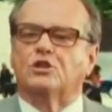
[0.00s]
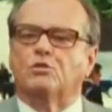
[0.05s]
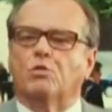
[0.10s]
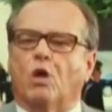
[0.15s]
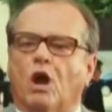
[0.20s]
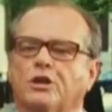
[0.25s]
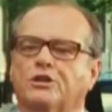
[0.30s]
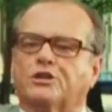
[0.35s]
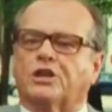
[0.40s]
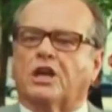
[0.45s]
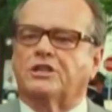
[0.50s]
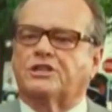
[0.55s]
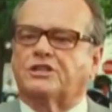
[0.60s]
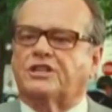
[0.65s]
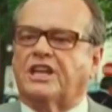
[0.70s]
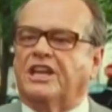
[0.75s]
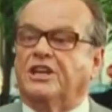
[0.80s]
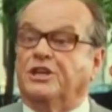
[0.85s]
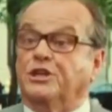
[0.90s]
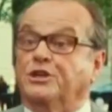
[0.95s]
It was a
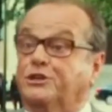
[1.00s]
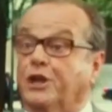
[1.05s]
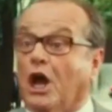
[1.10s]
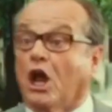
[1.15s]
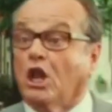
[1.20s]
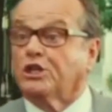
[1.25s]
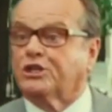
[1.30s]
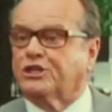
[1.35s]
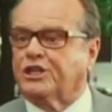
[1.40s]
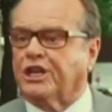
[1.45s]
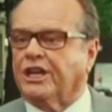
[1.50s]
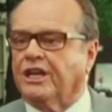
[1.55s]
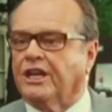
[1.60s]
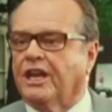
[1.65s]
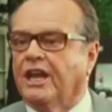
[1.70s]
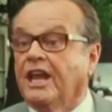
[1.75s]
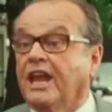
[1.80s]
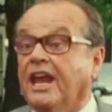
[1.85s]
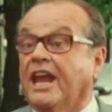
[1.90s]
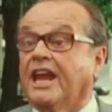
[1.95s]
rom-com with high
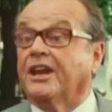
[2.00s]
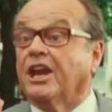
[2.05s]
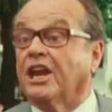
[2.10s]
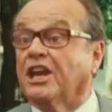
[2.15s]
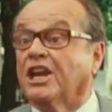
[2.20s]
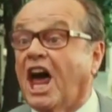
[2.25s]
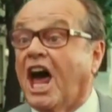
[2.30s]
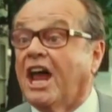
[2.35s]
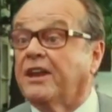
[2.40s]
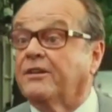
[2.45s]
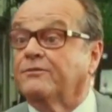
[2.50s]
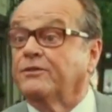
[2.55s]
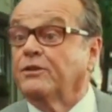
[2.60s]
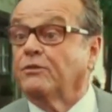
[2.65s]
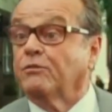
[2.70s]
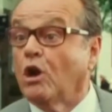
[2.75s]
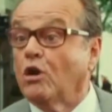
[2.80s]
expectations,